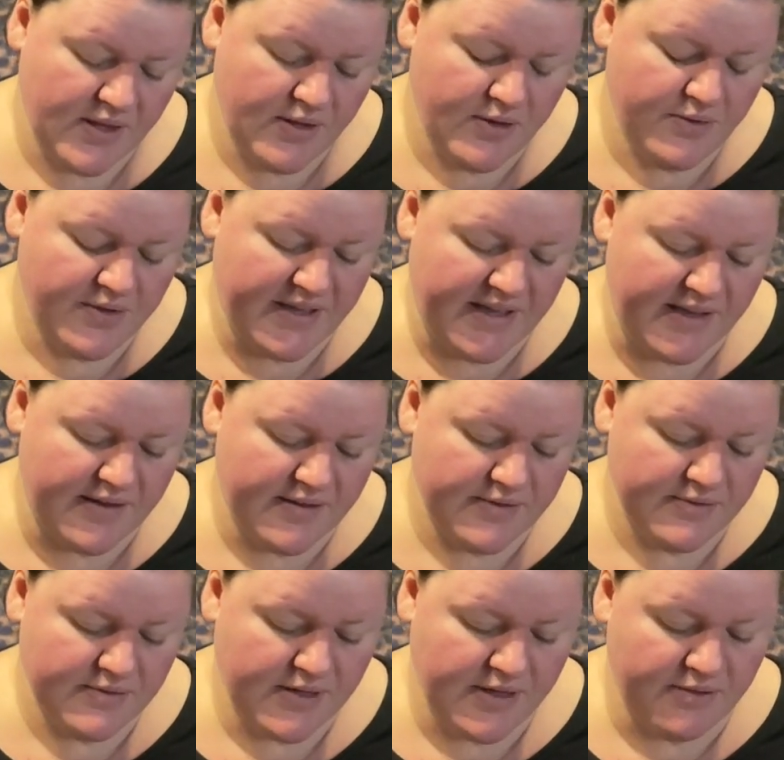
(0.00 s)
okay,
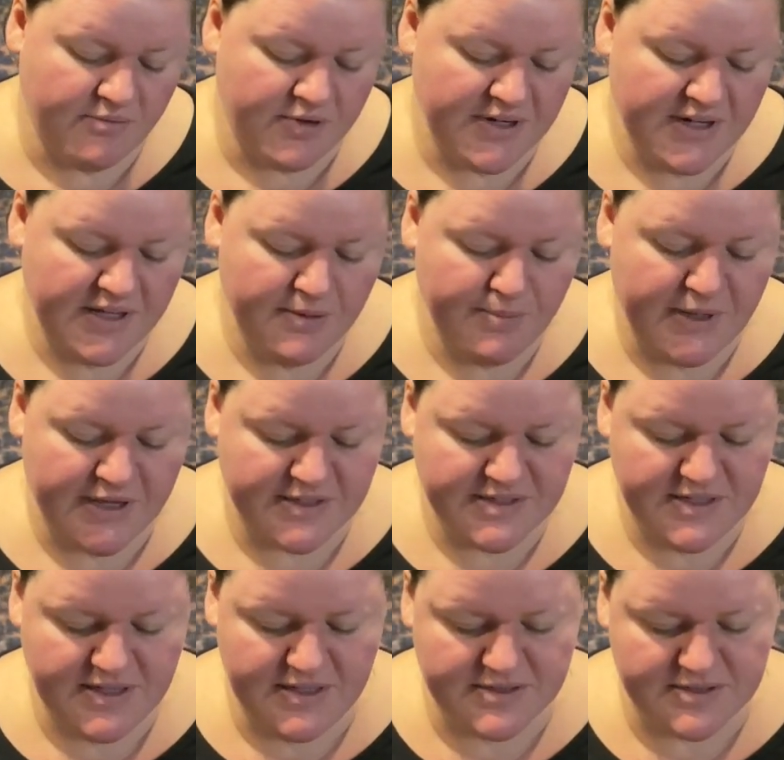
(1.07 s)
I want to get back
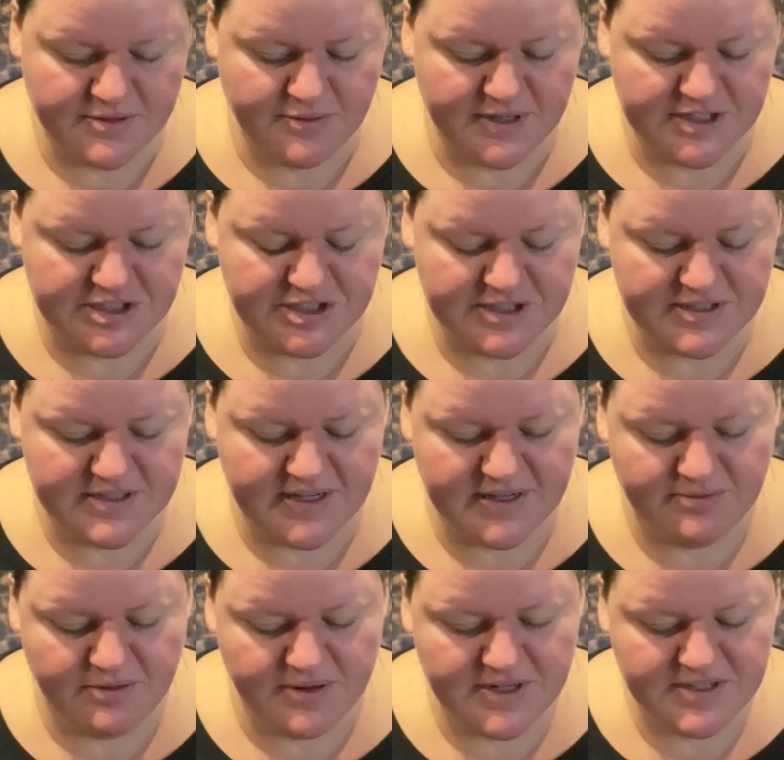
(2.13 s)
to these questions. I
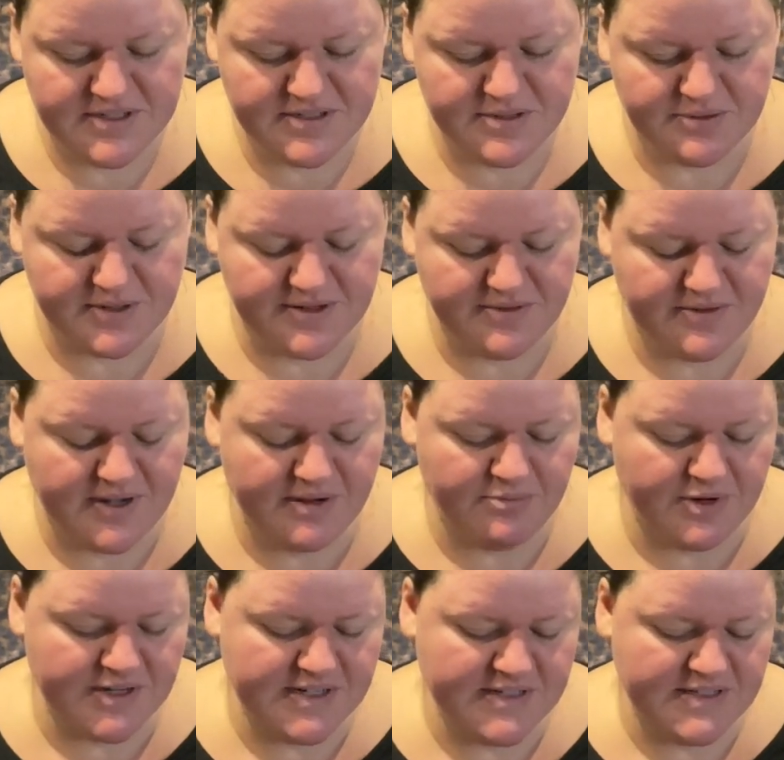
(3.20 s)
wanted
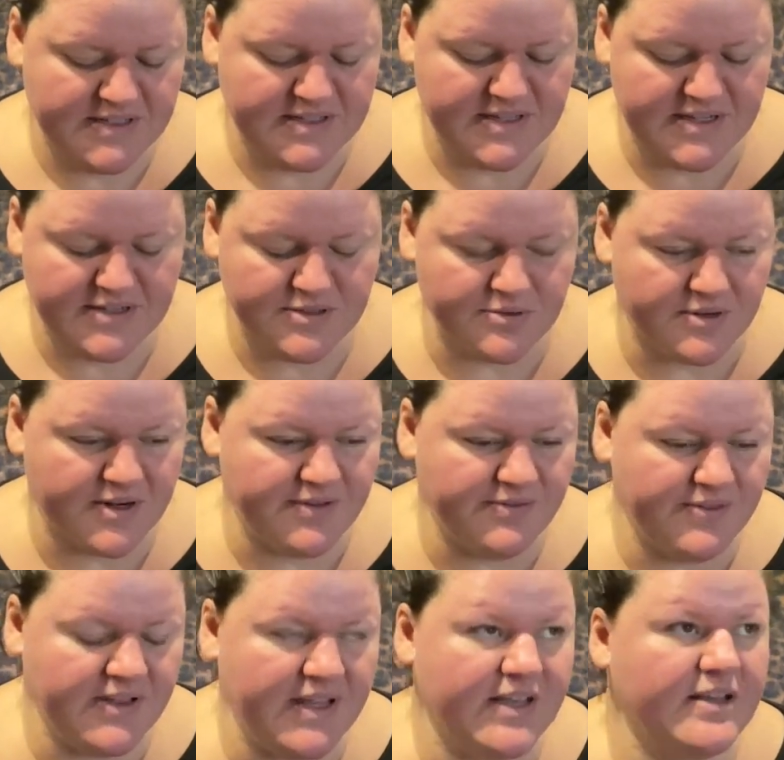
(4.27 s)
to say sort of
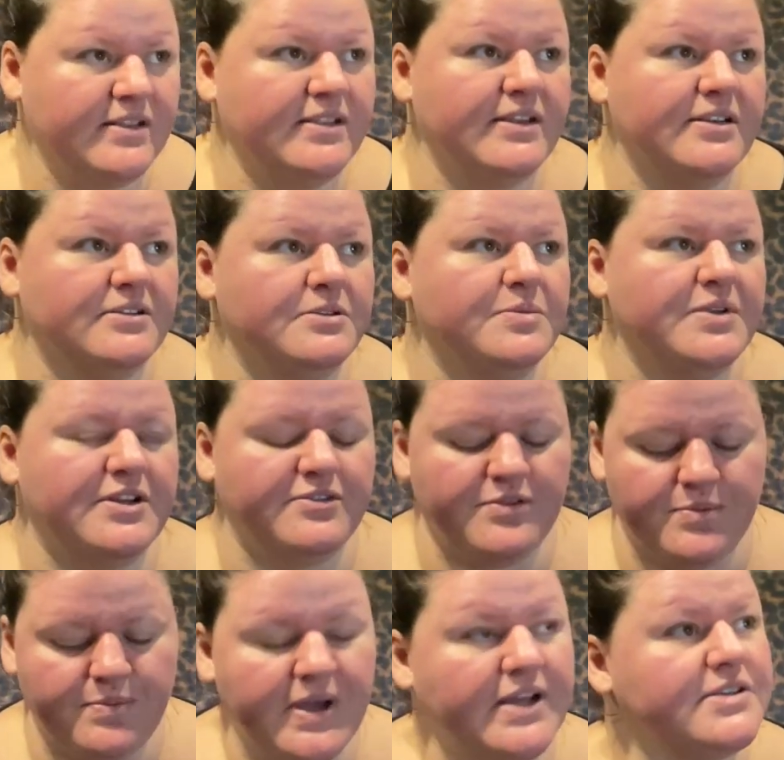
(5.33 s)
like a little bit of a
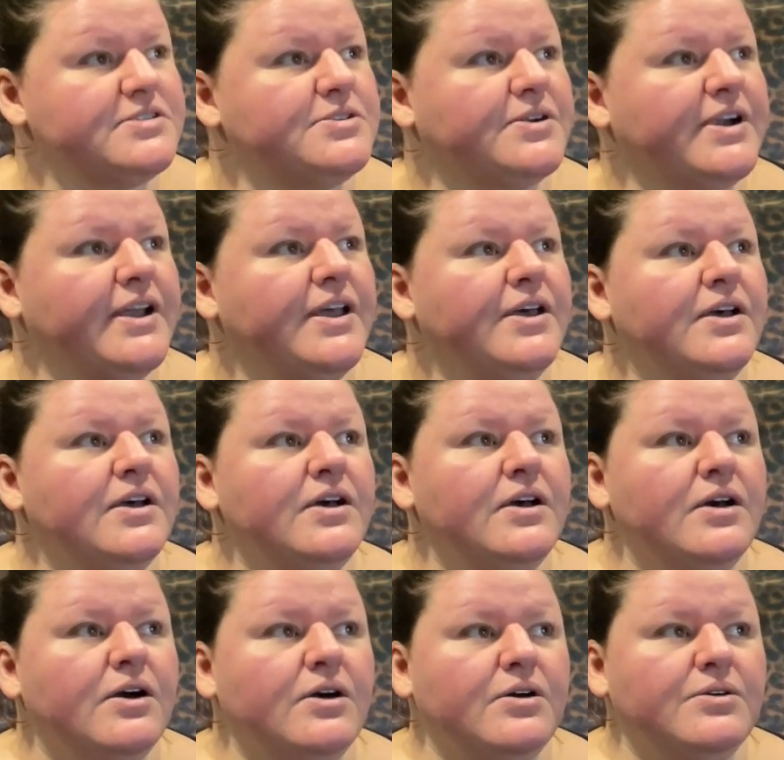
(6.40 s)
backstory.
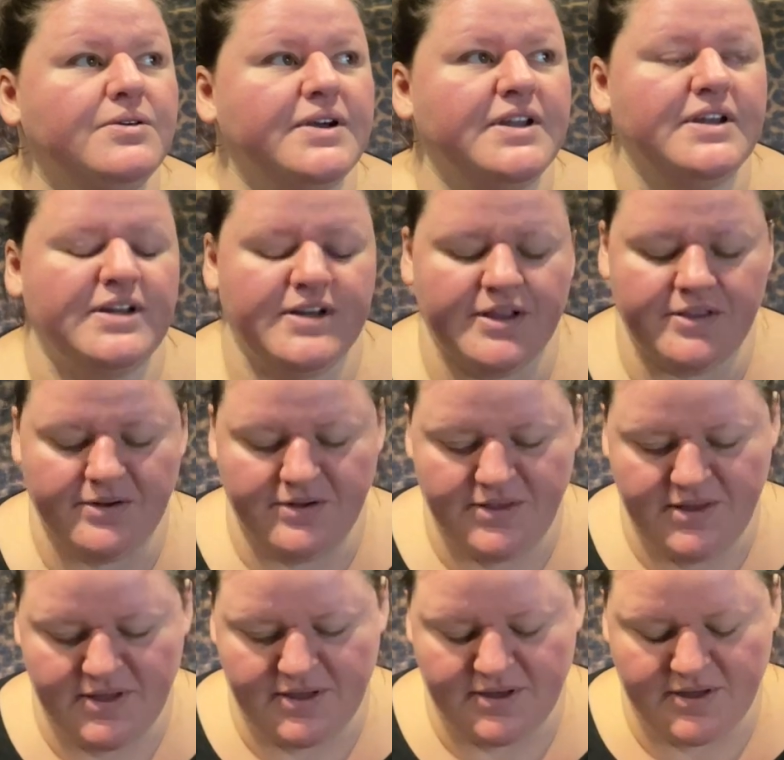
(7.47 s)
Oh, and another
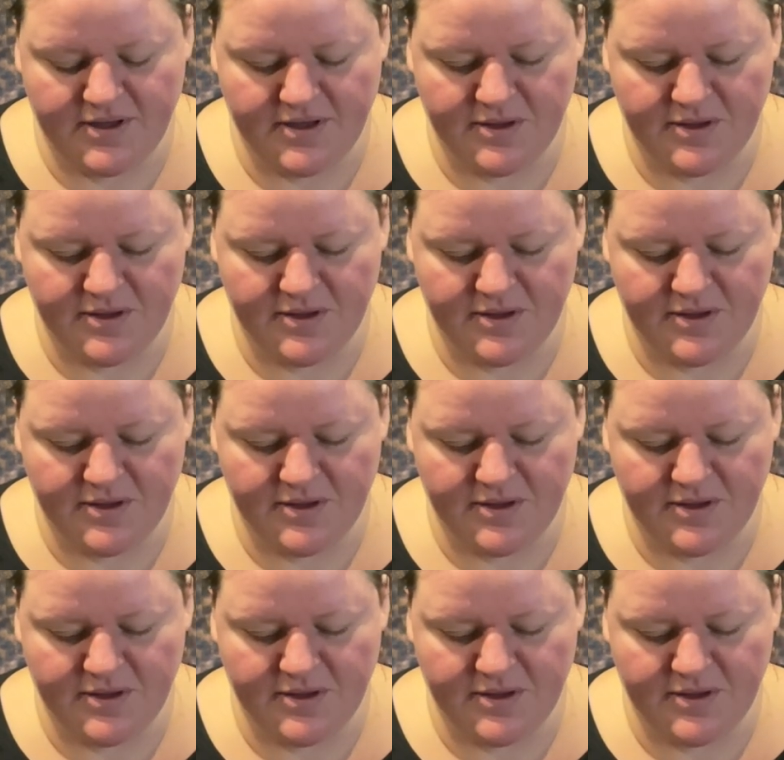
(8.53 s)
thing,